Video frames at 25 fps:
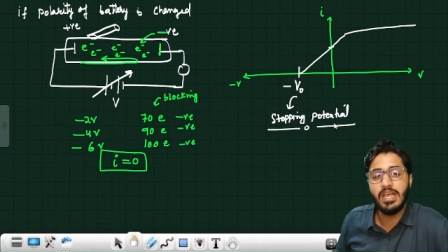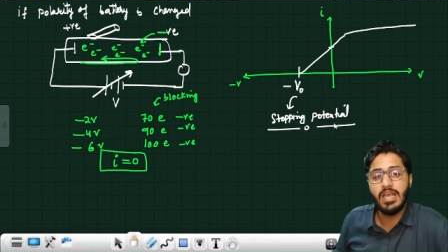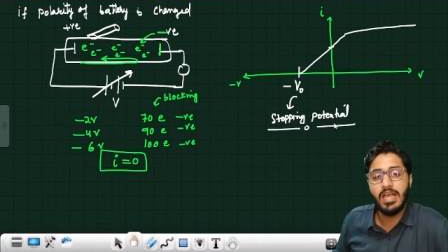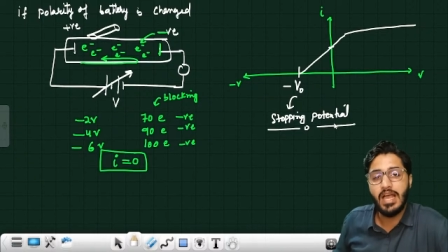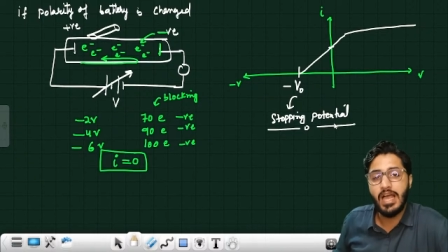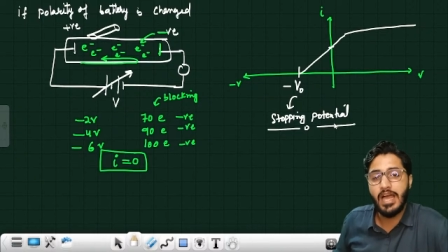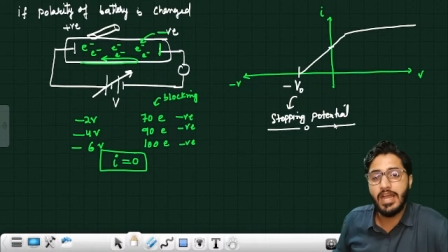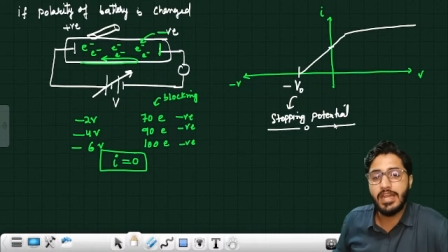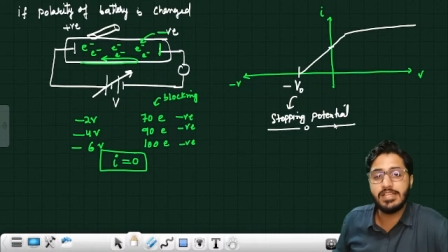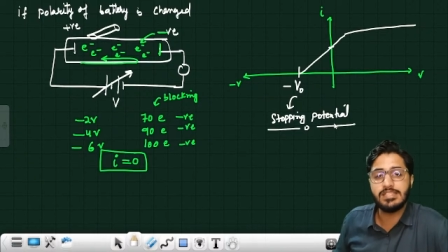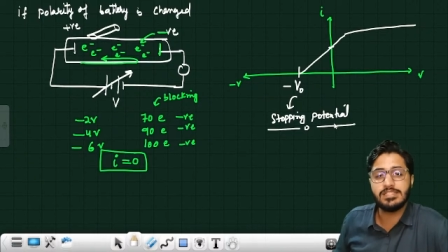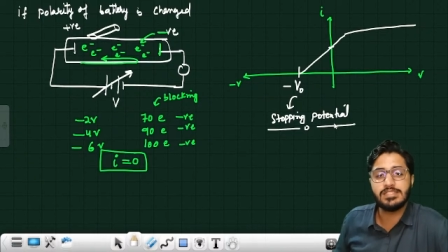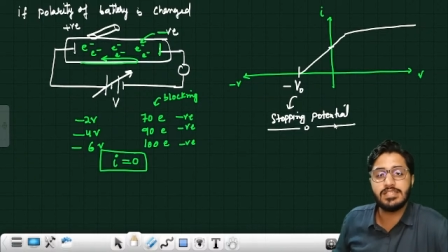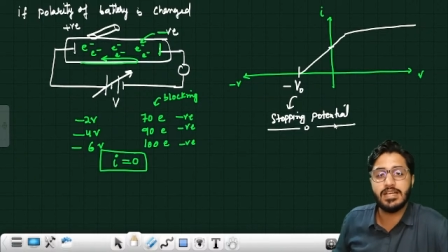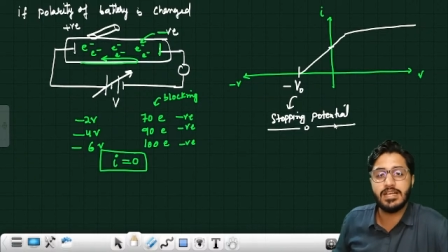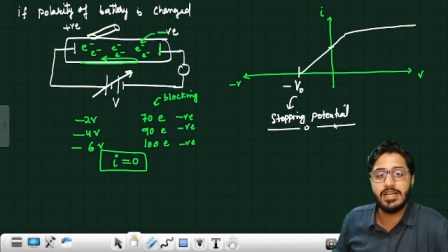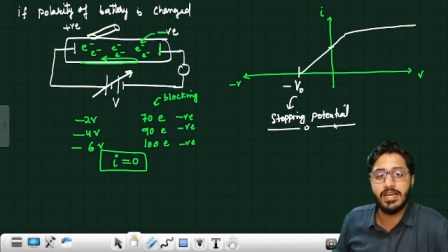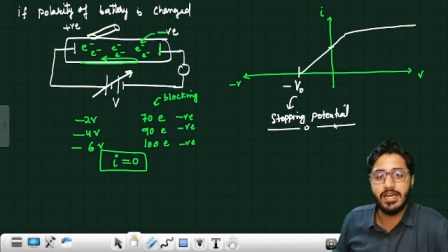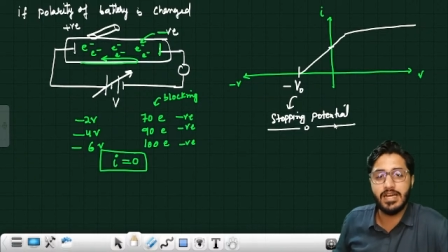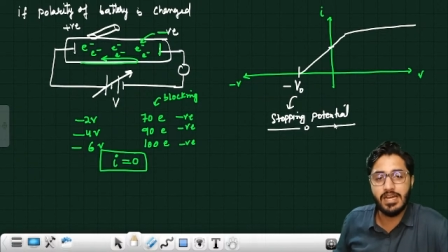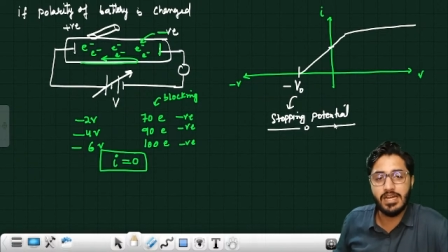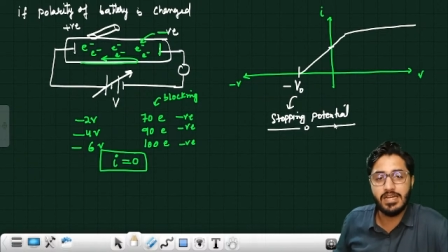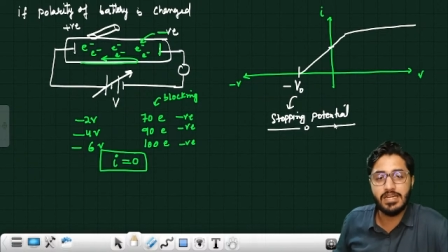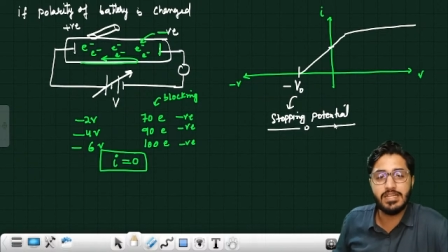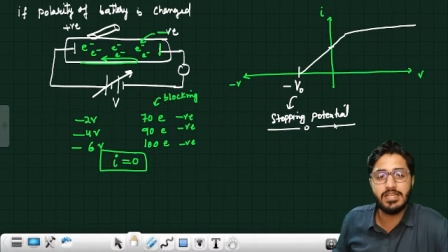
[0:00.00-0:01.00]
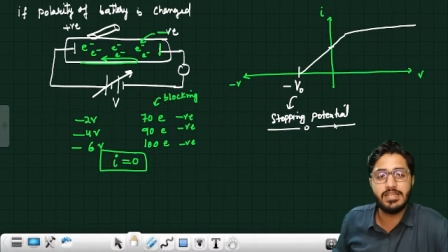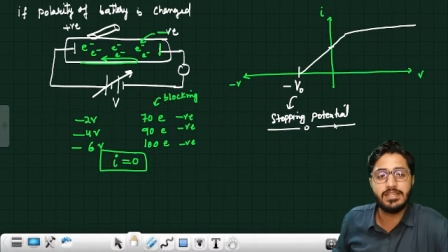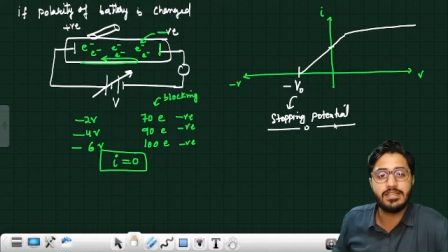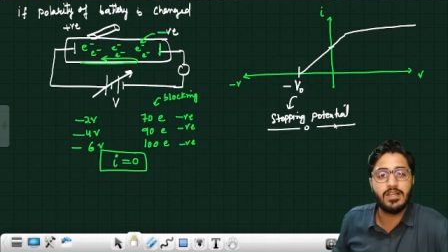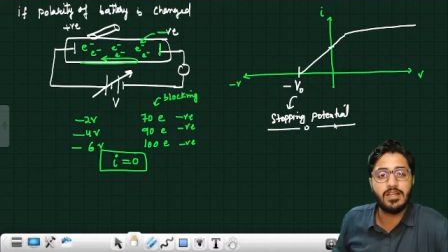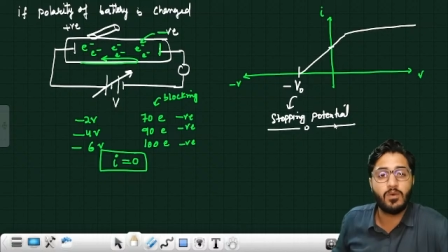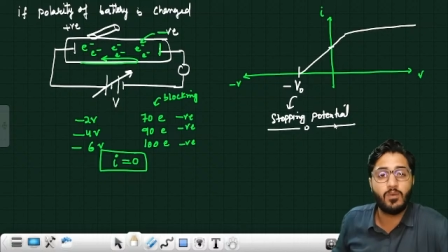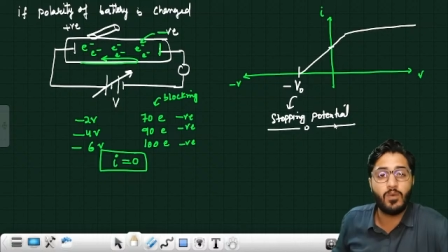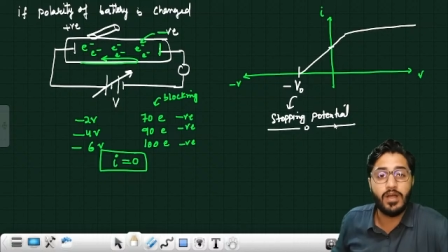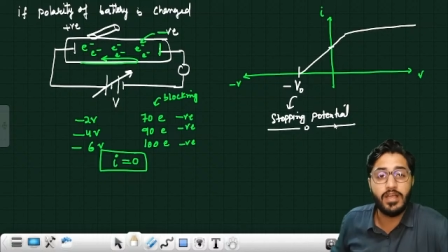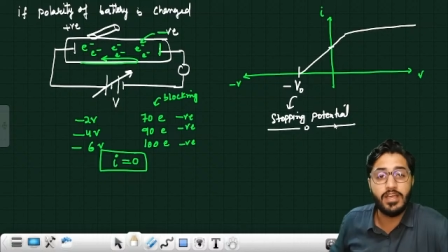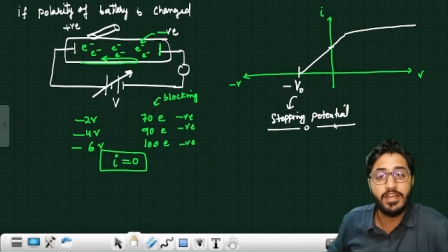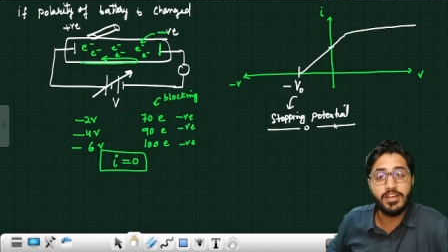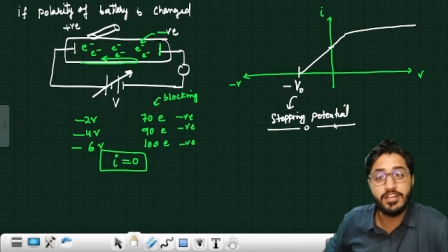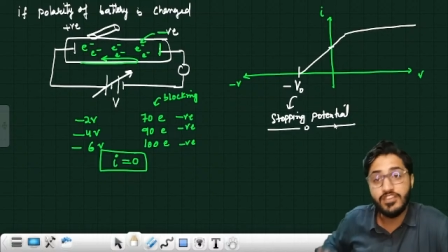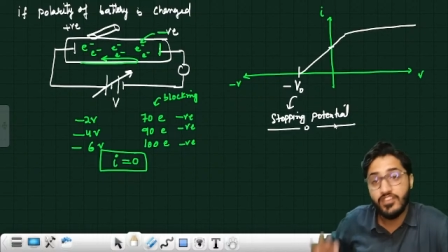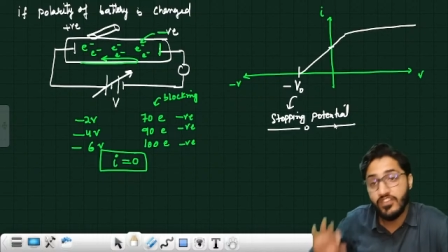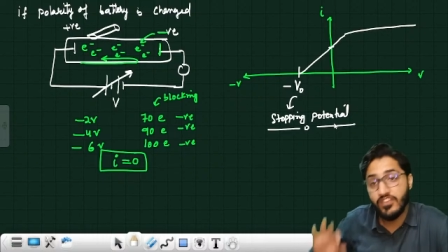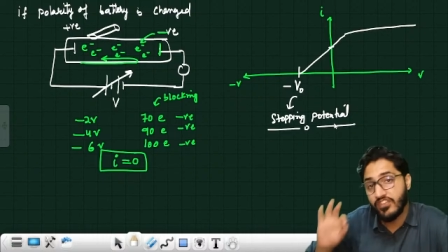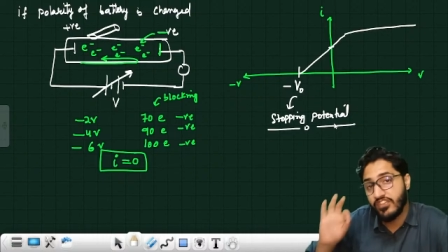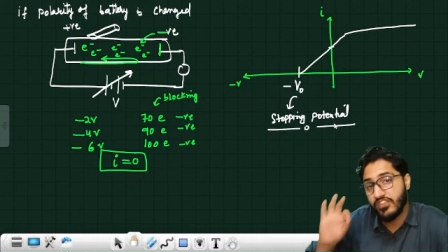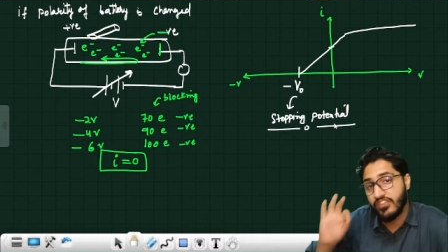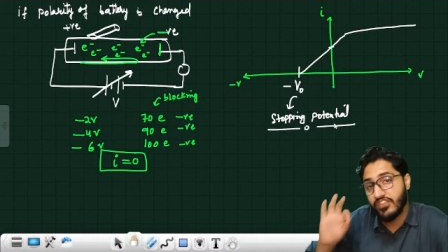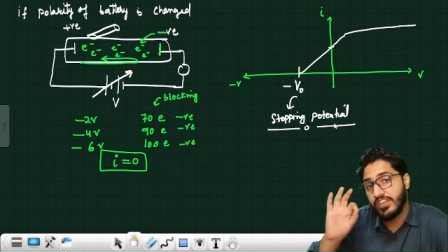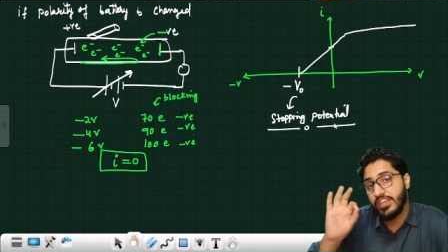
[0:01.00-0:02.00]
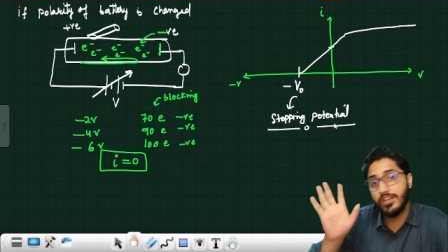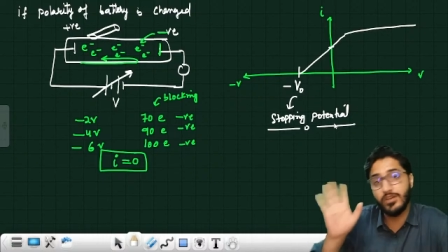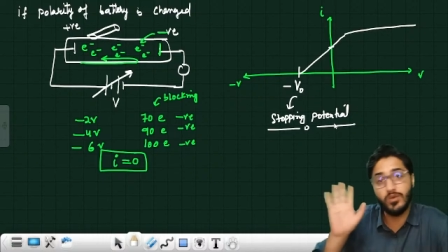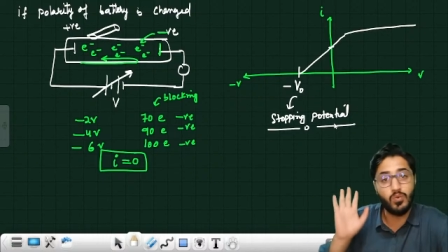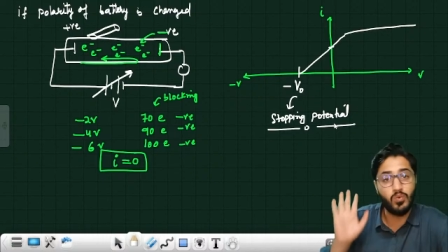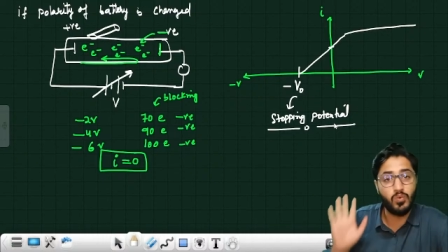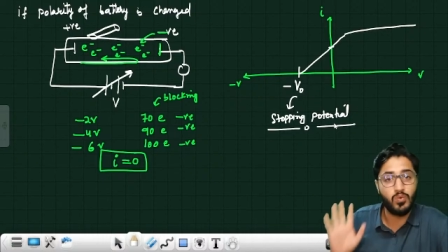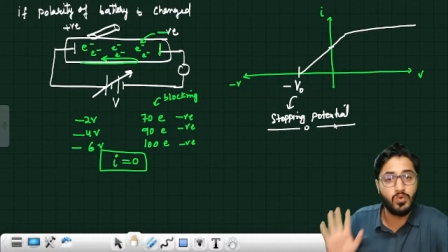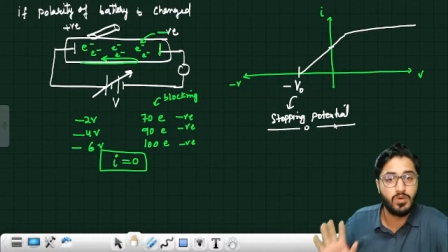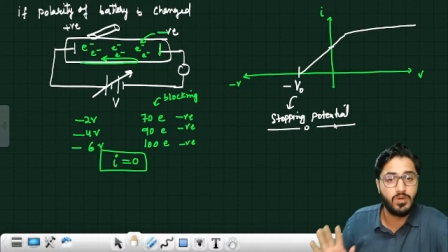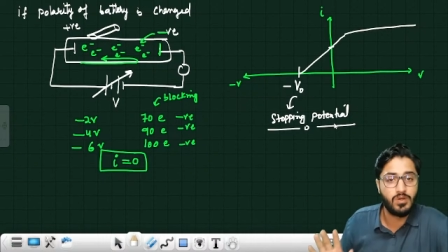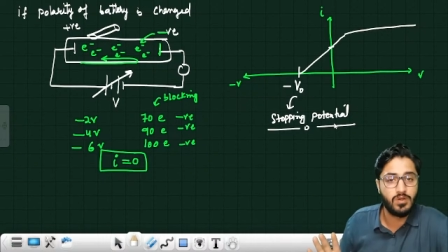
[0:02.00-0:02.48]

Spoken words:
hence the current in the wire is 0.